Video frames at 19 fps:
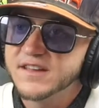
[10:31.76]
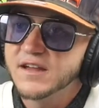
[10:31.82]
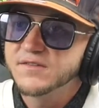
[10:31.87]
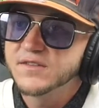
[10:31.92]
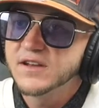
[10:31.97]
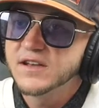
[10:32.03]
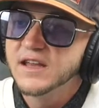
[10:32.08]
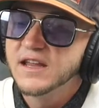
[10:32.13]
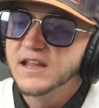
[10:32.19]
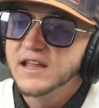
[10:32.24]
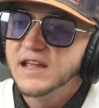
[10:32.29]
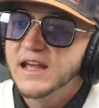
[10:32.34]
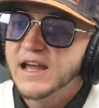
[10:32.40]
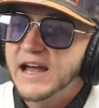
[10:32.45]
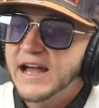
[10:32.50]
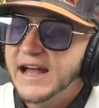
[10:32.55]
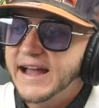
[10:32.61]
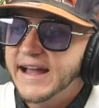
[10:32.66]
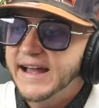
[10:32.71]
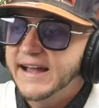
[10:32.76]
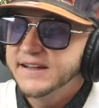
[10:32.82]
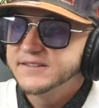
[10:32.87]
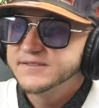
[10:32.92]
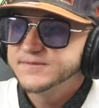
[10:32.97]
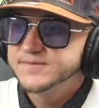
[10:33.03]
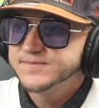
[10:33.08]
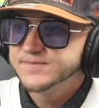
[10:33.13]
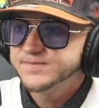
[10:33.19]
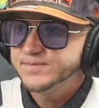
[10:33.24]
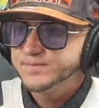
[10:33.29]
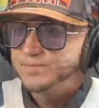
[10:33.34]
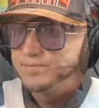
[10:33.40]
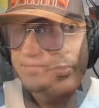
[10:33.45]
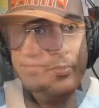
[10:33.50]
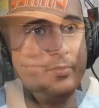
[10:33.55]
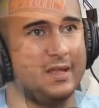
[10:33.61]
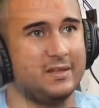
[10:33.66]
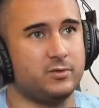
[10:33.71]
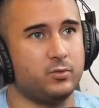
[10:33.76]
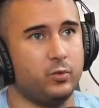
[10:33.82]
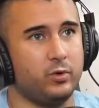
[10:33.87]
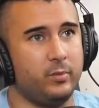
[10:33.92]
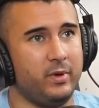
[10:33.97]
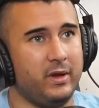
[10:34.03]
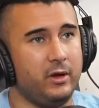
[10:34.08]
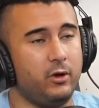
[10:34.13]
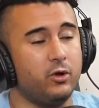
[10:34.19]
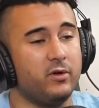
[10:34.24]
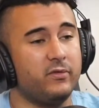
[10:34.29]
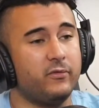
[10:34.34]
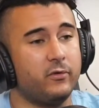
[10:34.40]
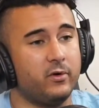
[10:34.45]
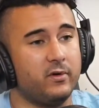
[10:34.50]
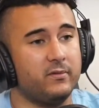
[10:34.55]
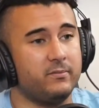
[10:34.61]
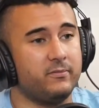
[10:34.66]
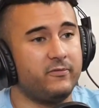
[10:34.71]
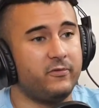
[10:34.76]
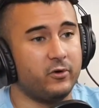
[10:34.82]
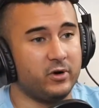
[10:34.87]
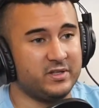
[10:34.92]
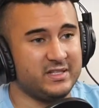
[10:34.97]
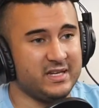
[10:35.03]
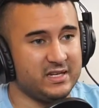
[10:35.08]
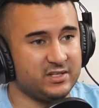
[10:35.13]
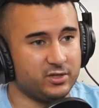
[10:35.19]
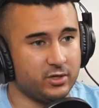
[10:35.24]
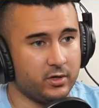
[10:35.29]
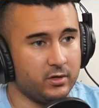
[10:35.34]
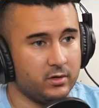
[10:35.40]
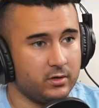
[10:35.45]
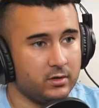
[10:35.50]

So you say and don't take him straight up. That would be good for a teaser.